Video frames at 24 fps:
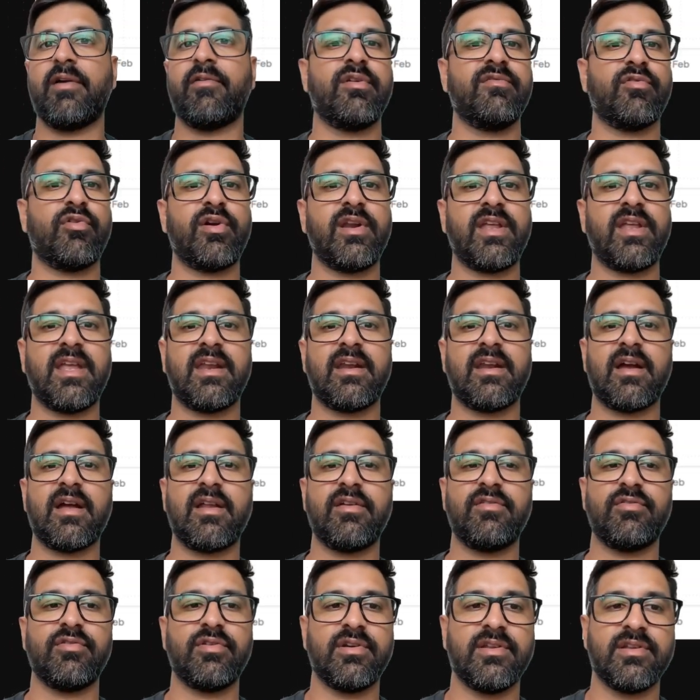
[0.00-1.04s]
We've already hit
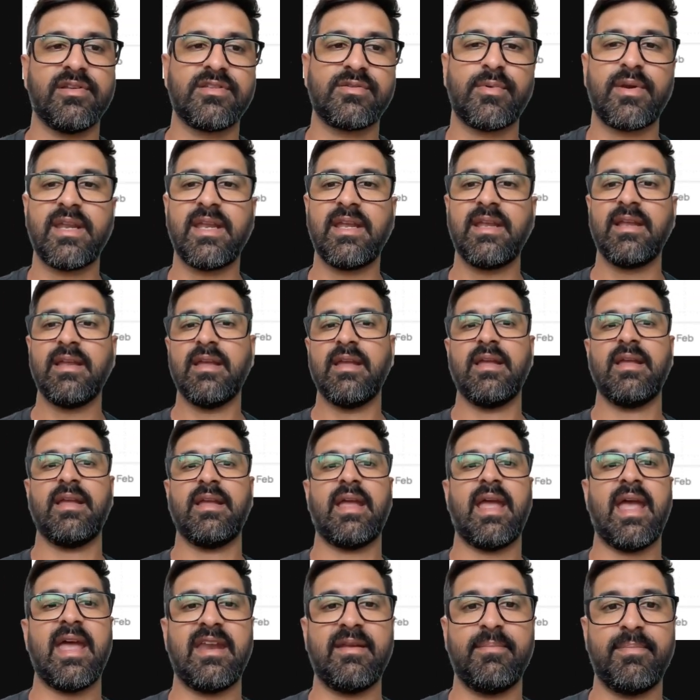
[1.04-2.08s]
120
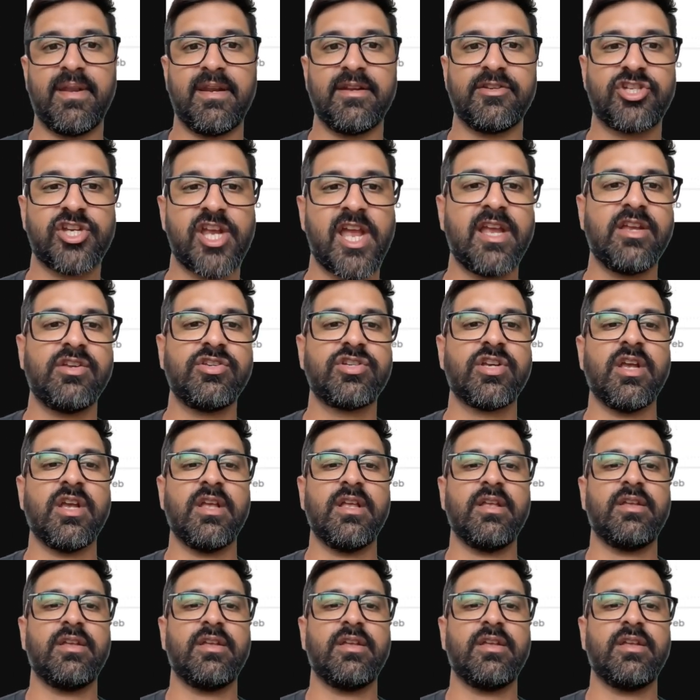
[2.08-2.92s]
and a bit of change.